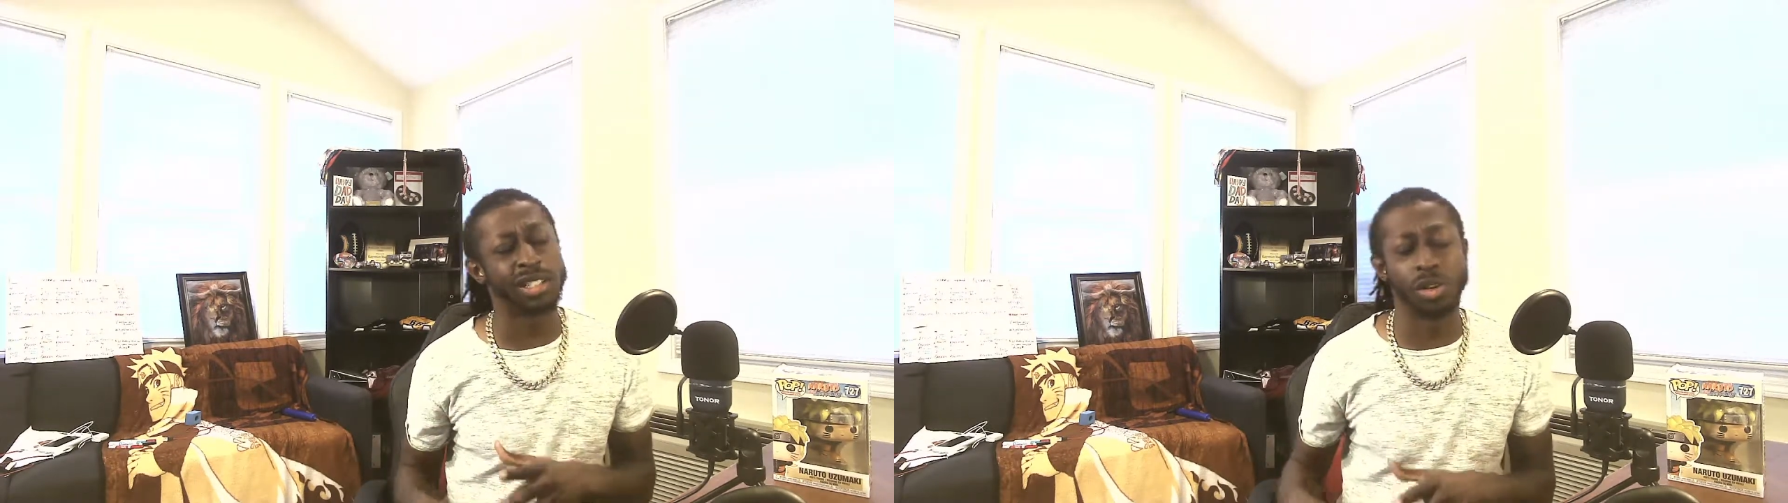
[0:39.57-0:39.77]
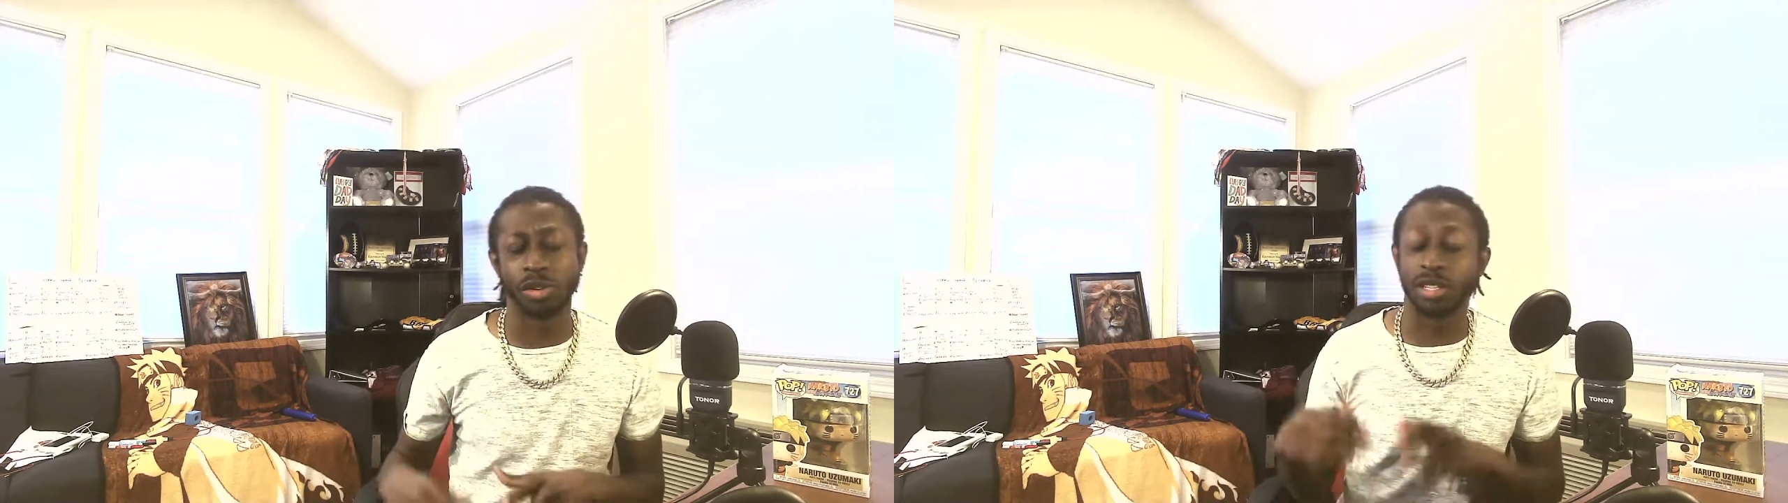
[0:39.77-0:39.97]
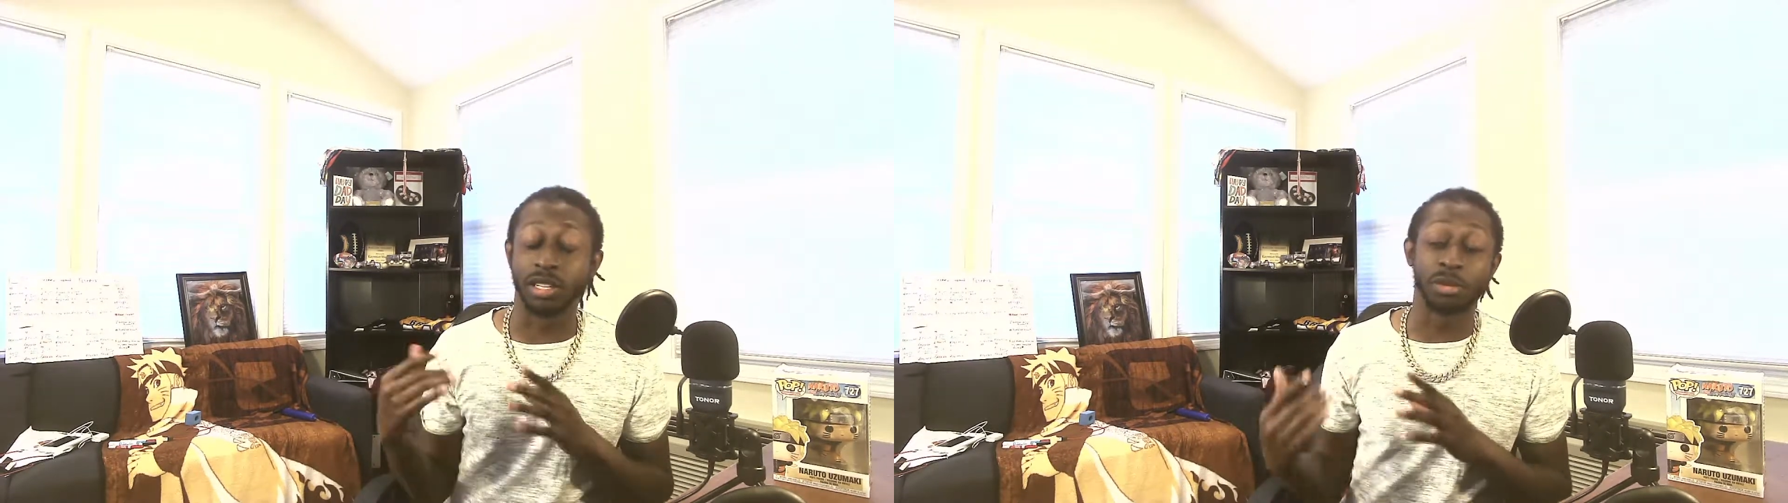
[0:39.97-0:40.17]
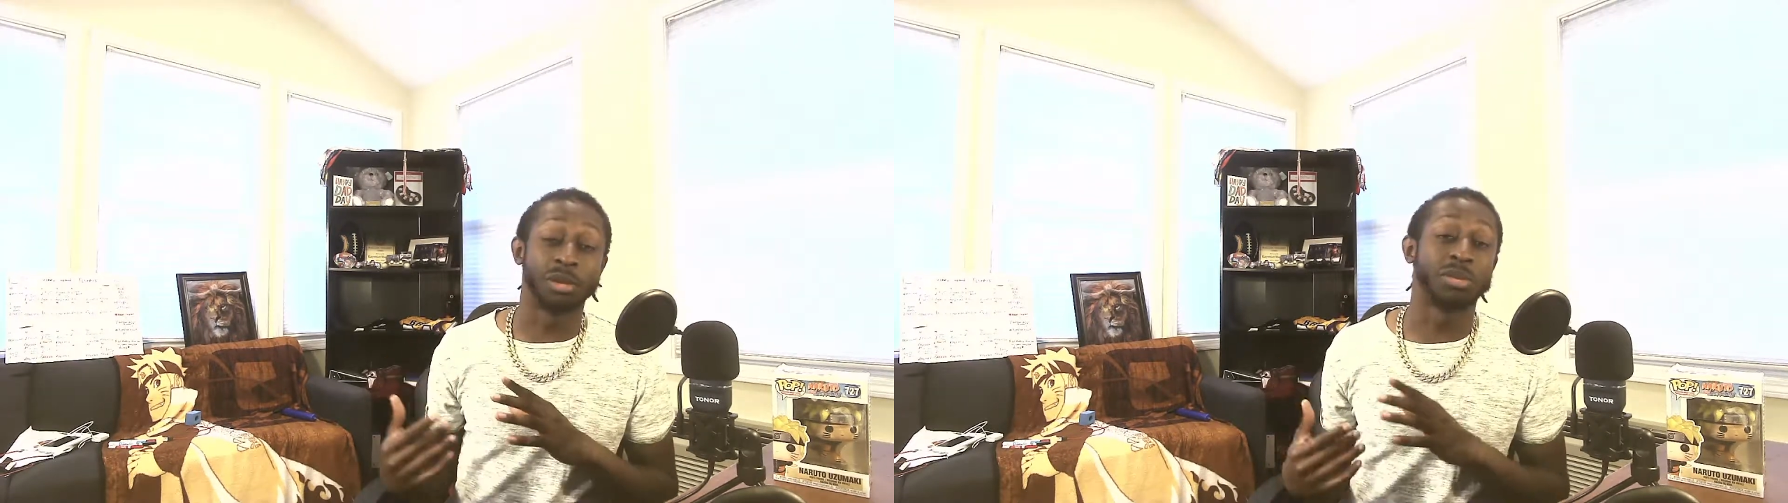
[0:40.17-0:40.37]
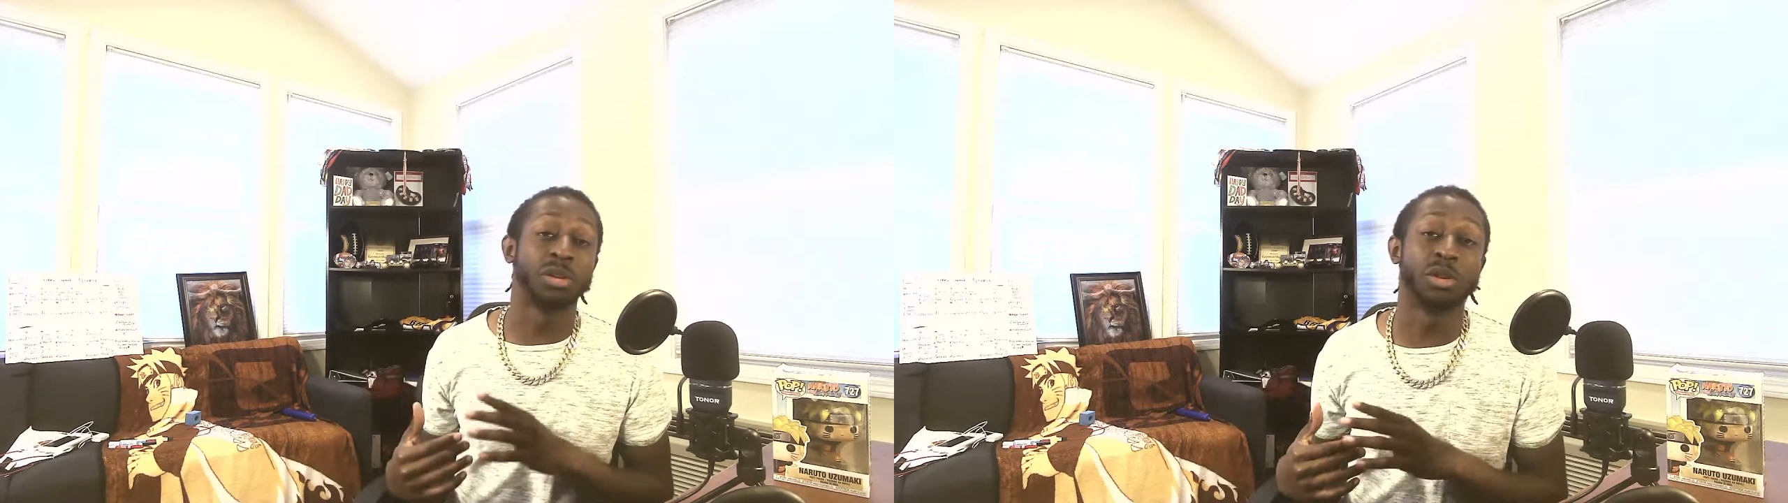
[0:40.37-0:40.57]
You know, the double
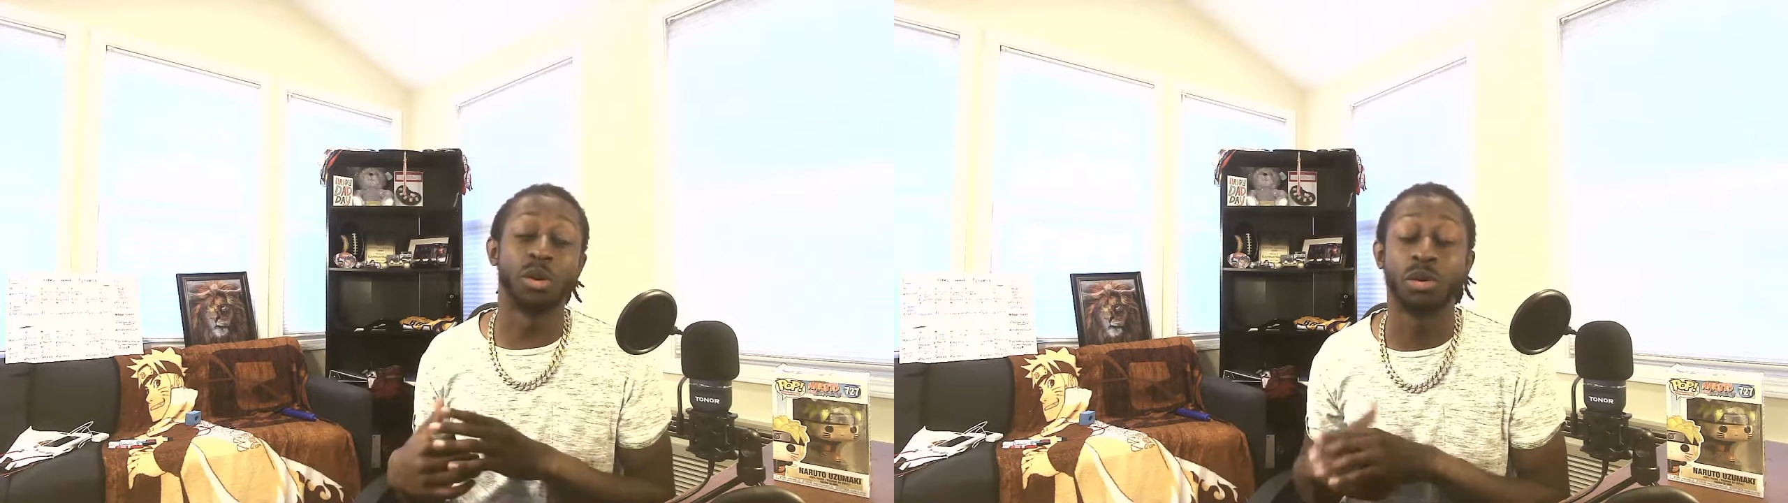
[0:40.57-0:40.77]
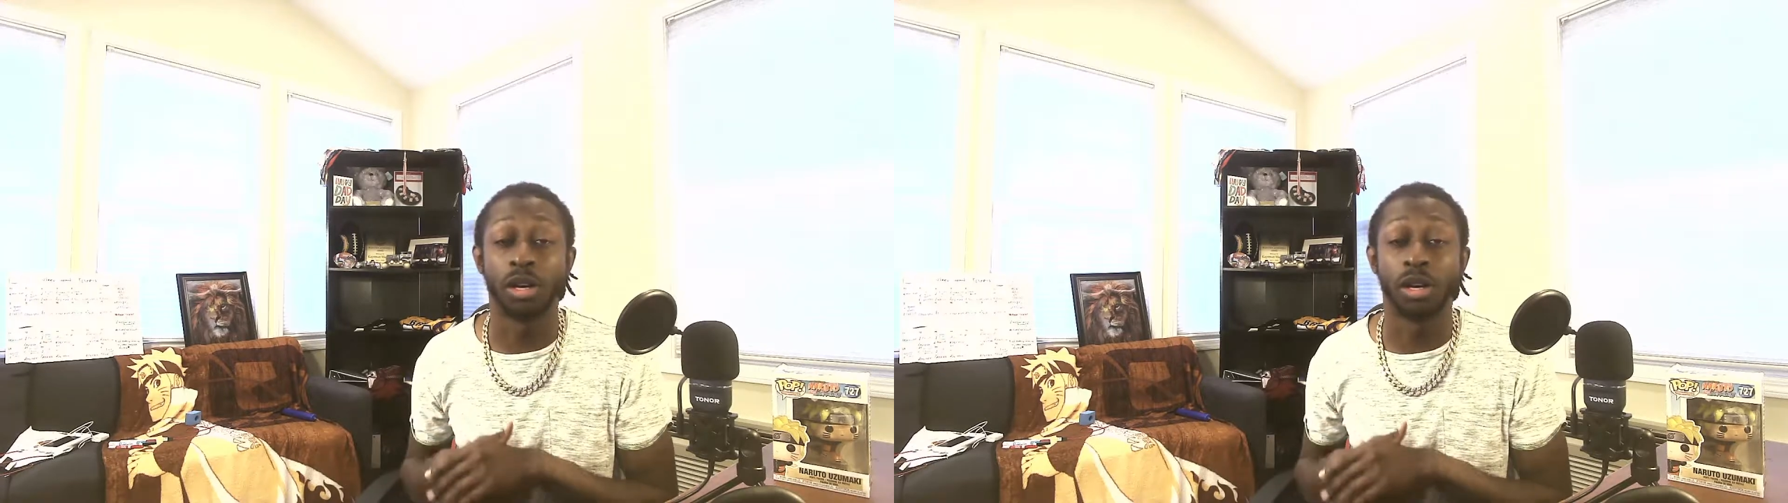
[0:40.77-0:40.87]
upload though